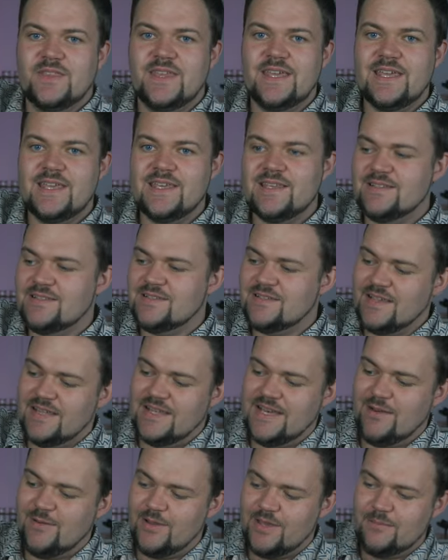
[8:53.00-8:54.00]
with ease, and
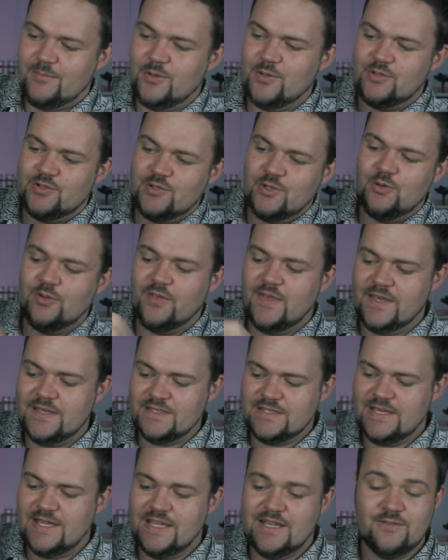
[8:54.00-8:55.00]
now I could put two
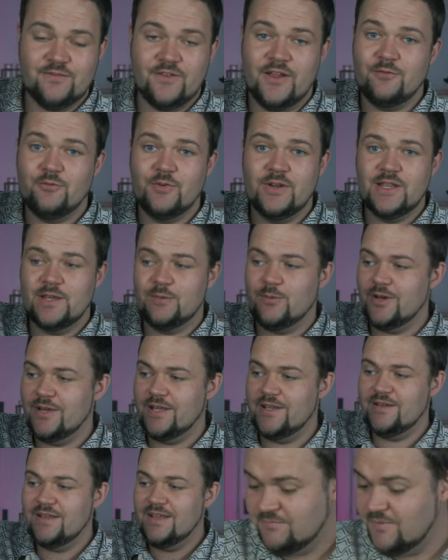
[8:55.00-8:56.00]
things in here if I really
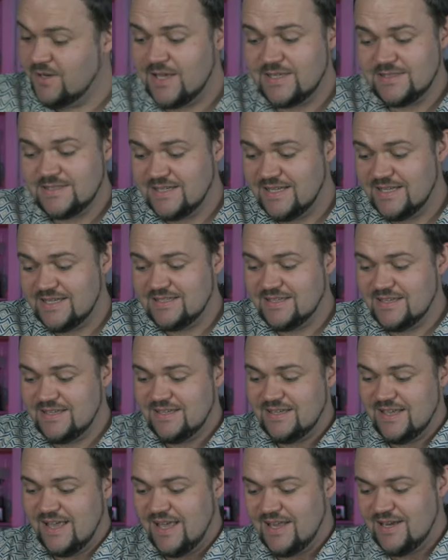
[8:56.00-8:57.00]
wanted. Nice and
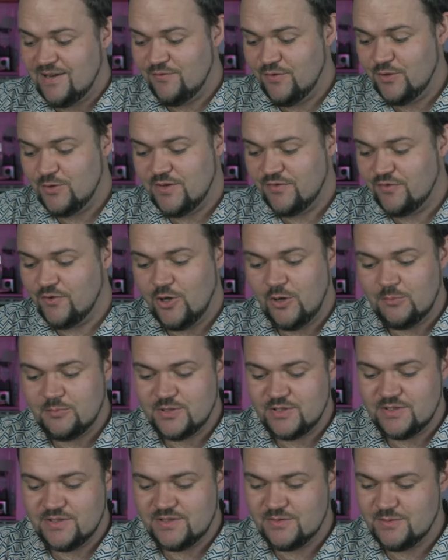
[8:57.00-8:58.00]
easy, and a few different
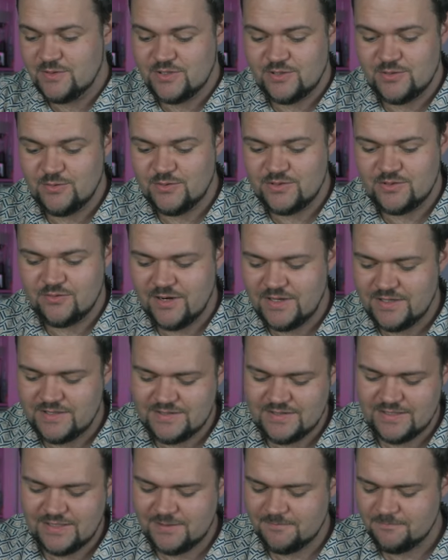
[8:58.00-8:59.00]
options, which is always great to
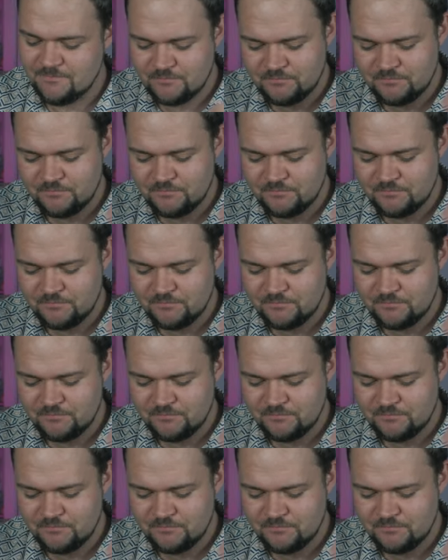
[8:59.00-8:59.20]
see.